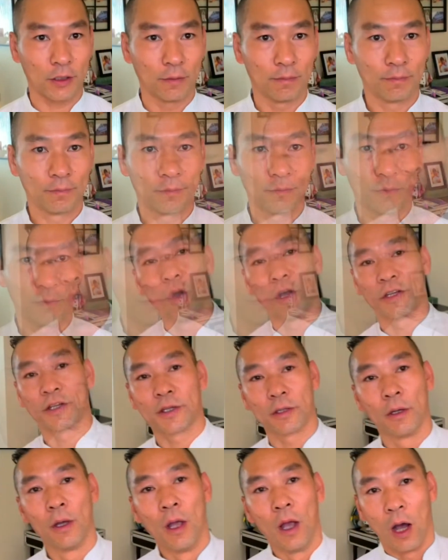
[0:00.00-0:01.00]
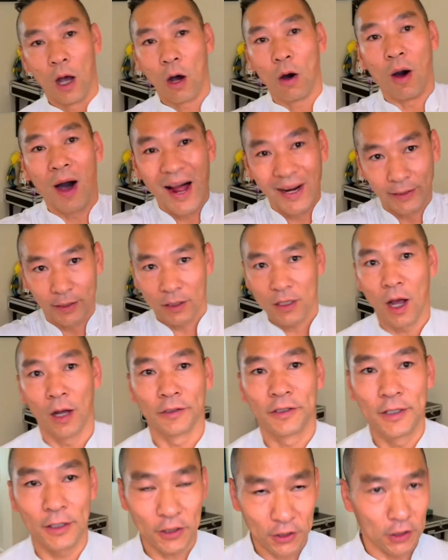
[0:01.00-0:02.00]
Of course, all other
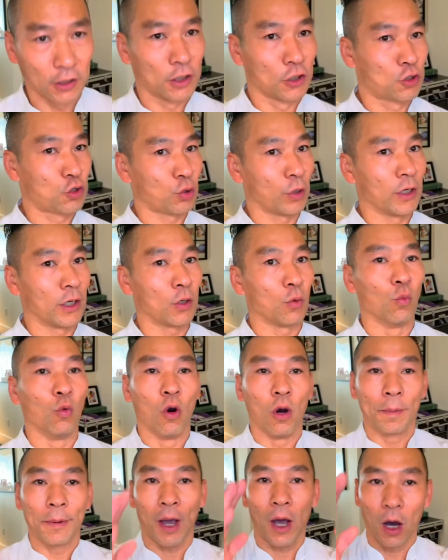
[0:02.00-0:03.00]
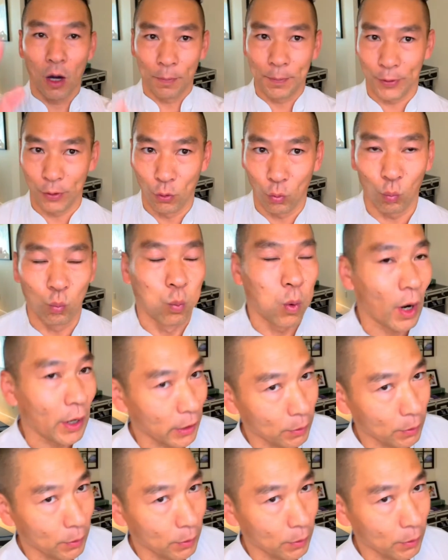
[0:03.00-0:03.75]
conditioning training will help you very